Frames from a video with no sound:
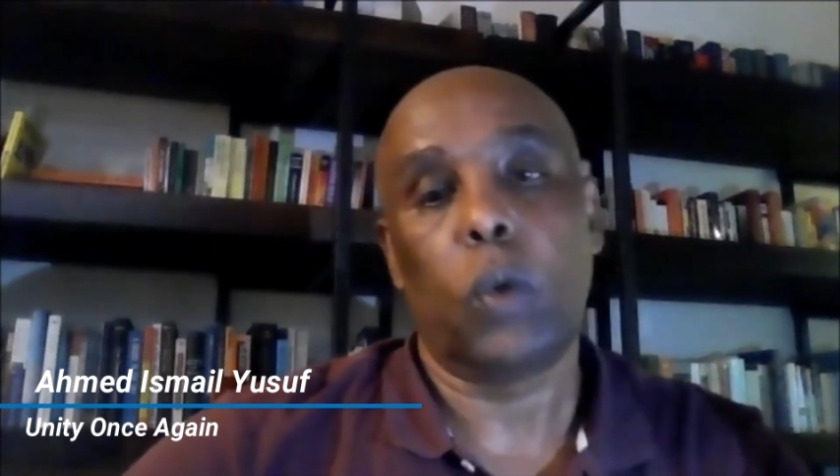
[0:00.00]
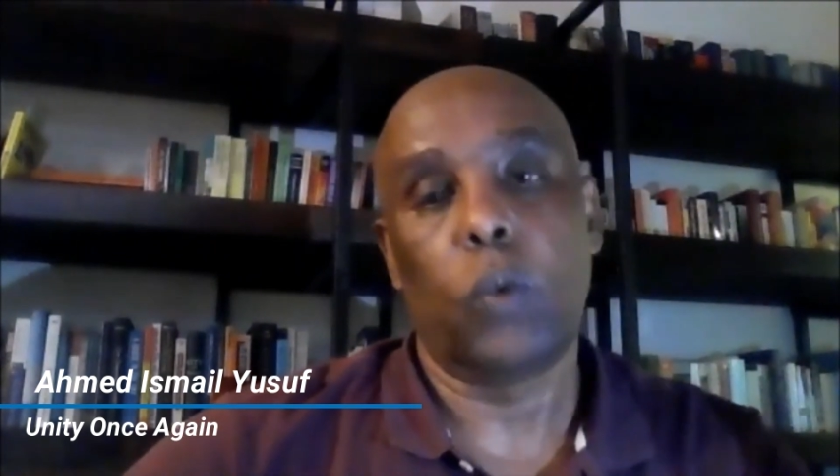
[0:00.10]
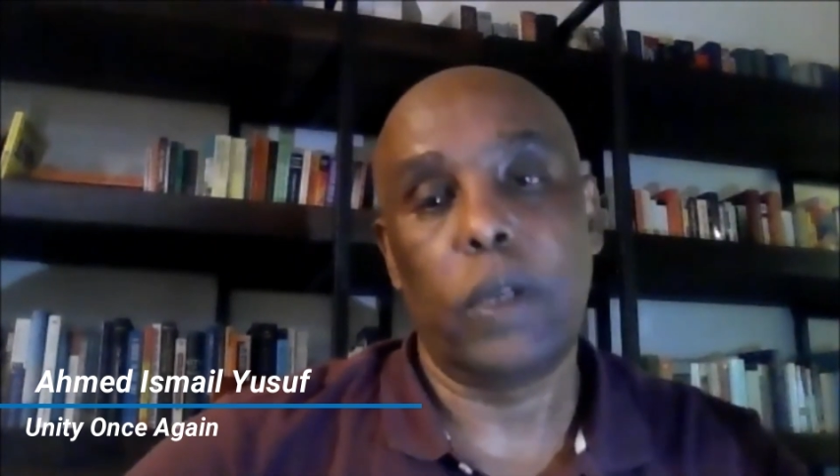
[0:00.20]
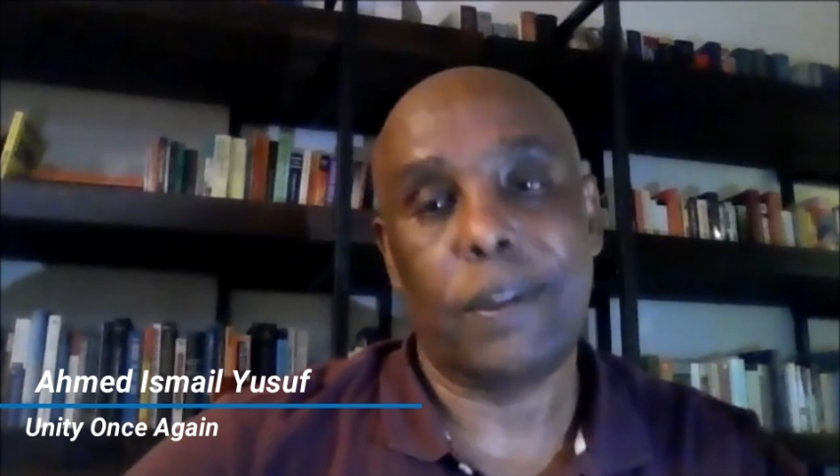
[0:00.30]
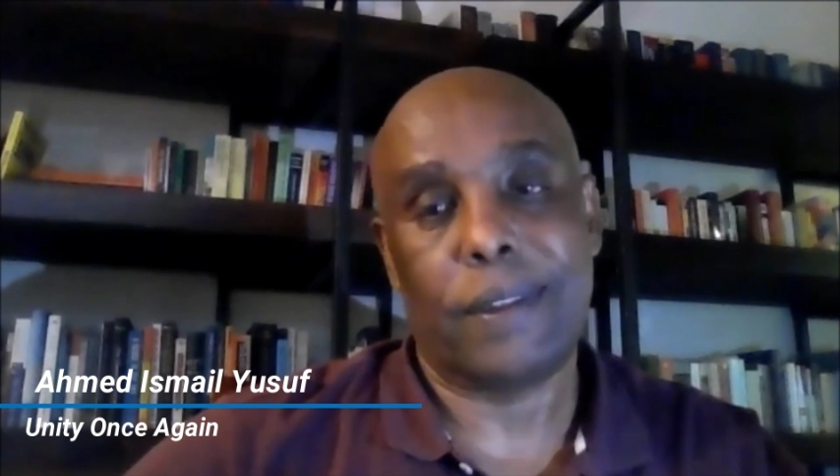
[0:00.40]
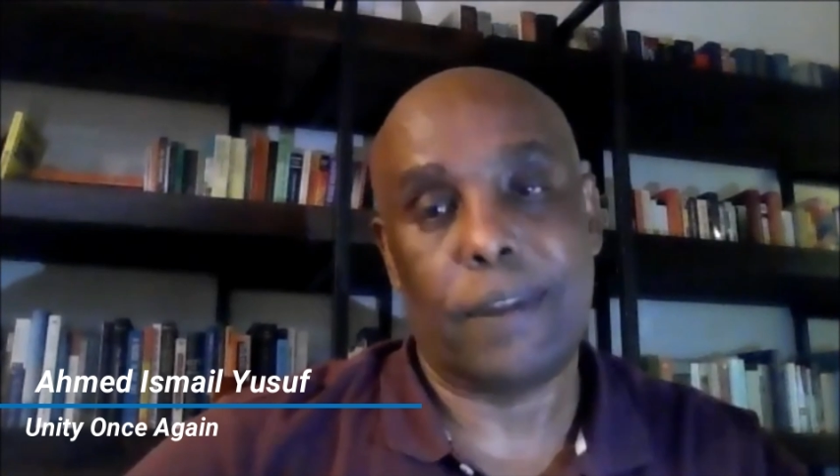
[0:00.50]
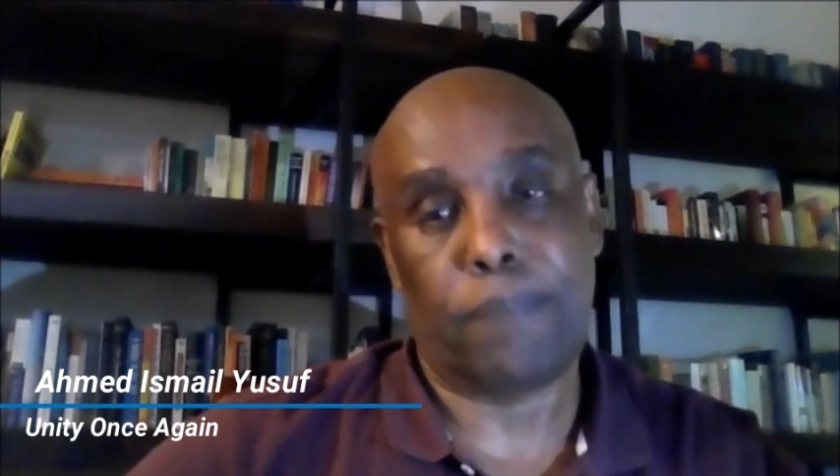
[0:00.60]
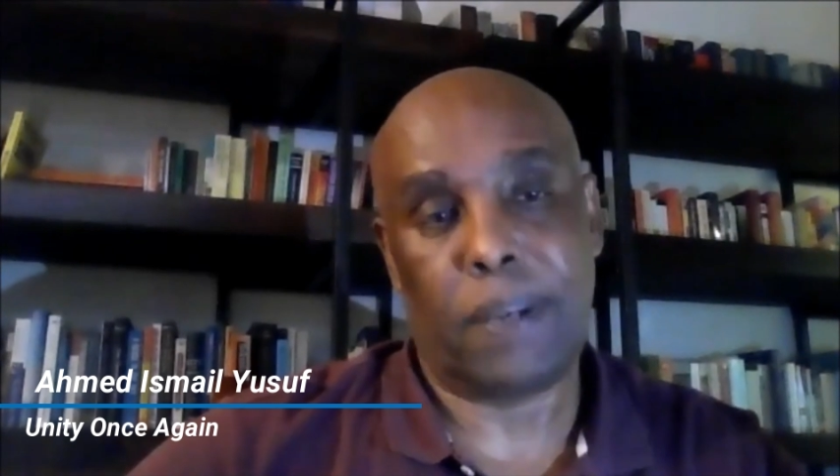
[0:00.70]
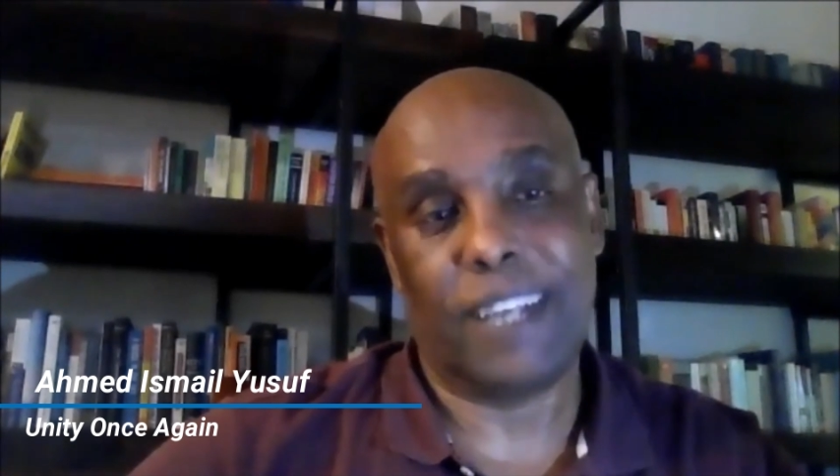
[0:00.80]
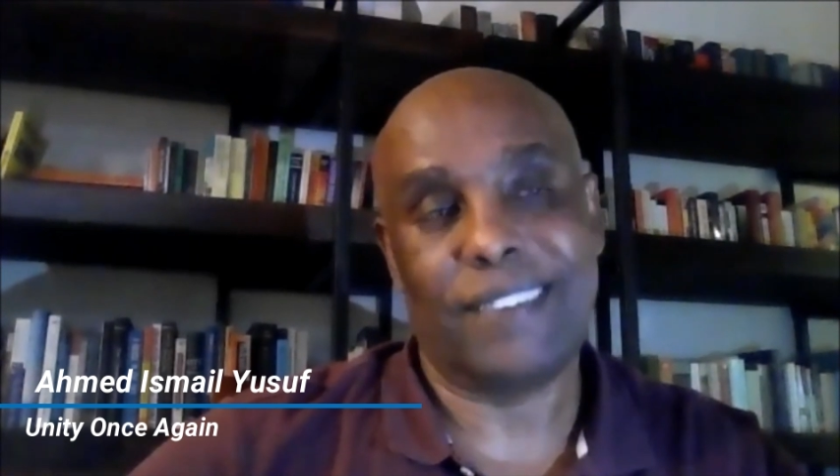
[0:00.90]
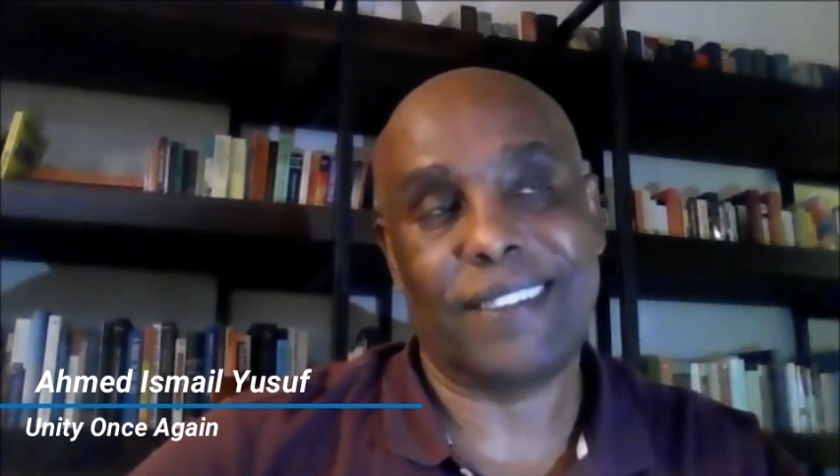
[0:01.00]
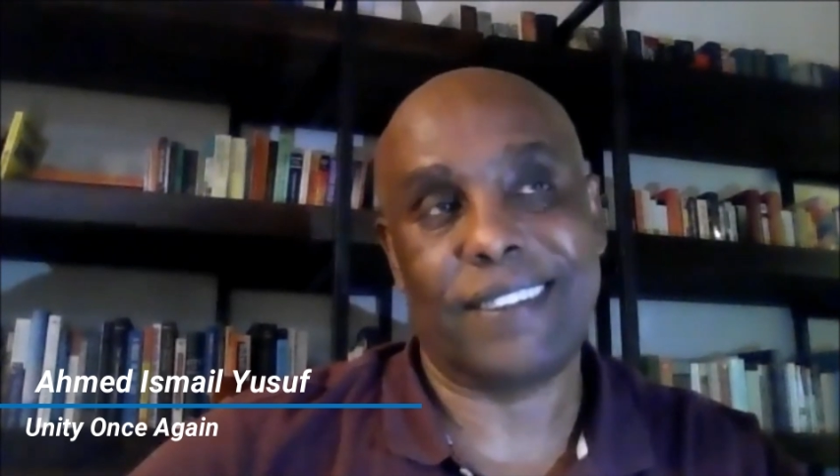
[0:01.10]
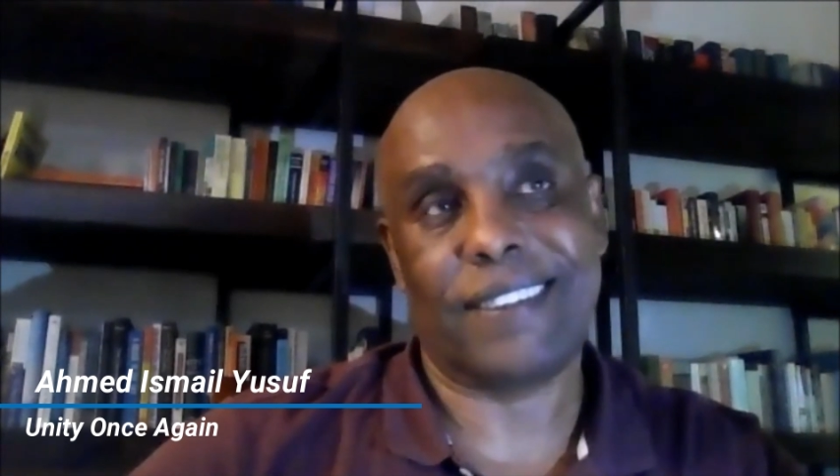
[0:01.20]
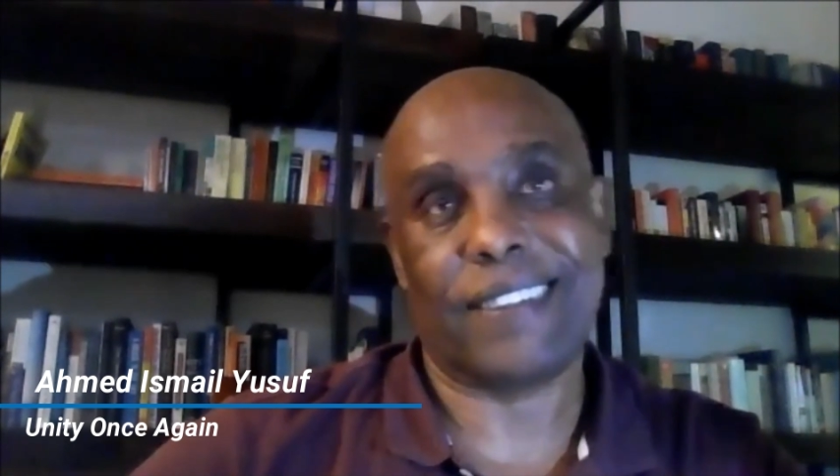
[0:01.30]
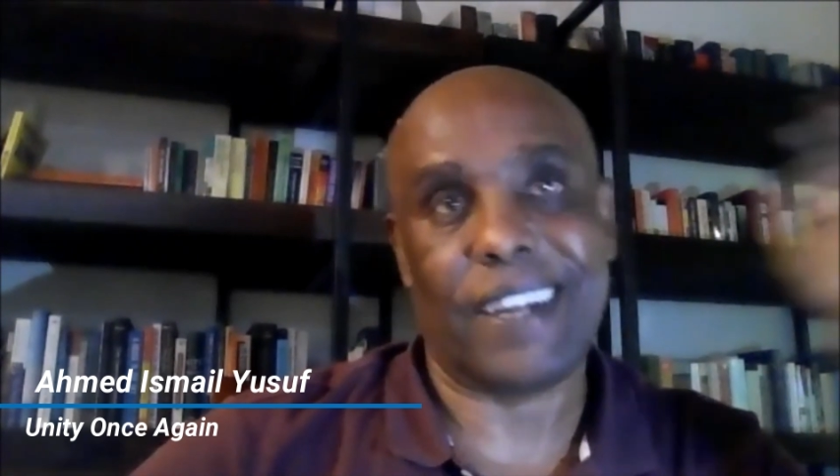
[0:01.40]
with the
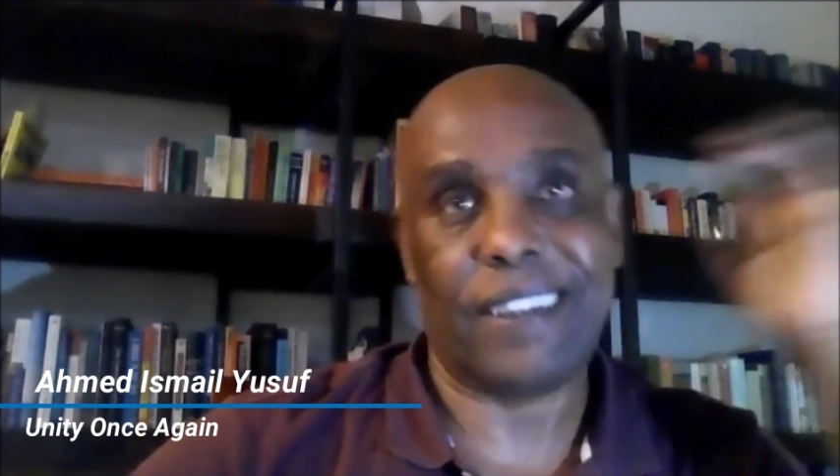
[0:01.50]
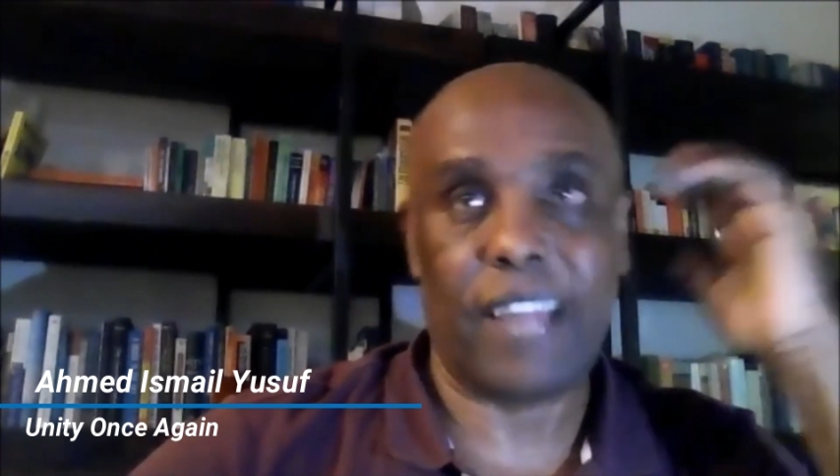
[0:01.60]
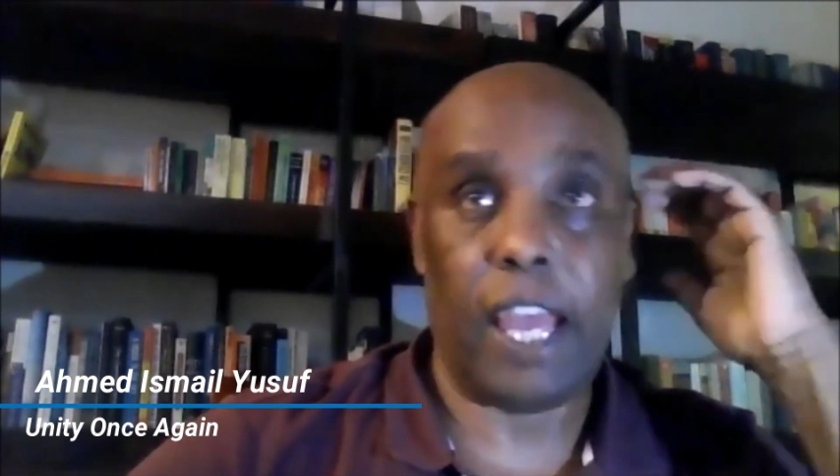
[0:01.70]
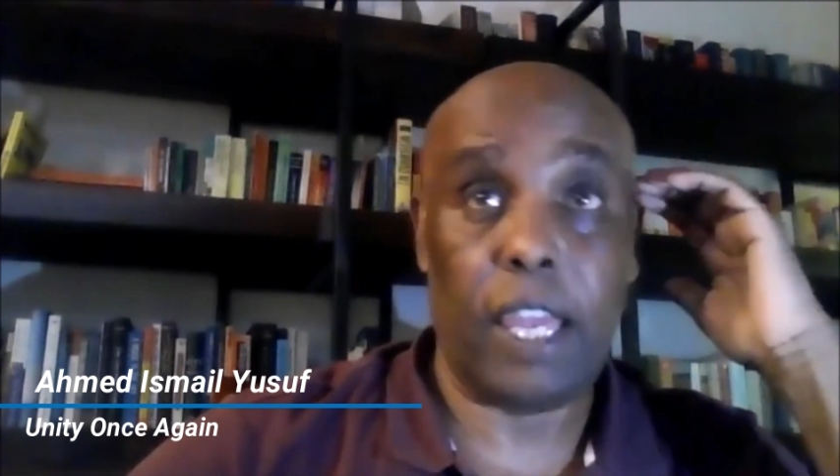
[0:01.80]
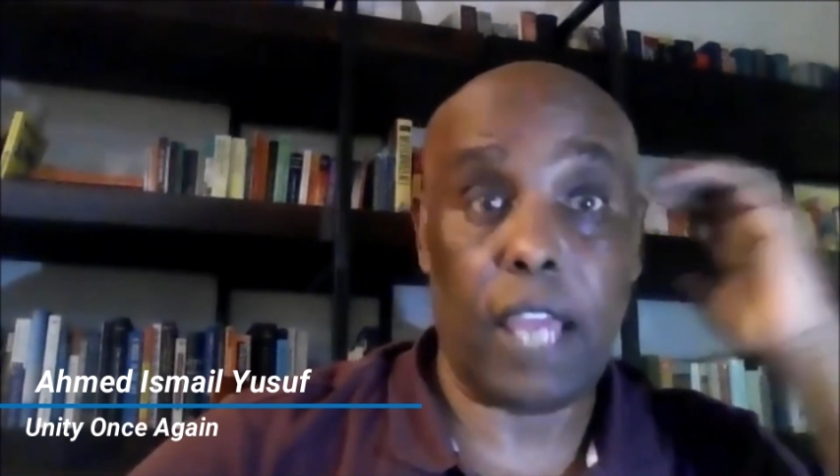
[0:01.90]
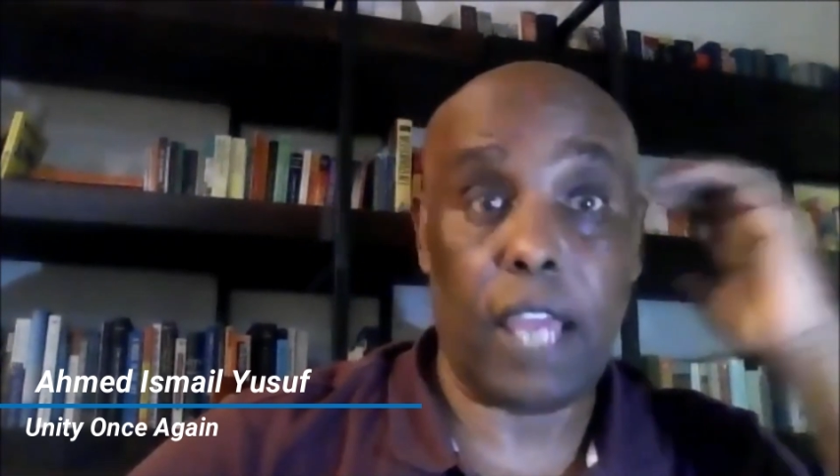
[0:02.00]
places that they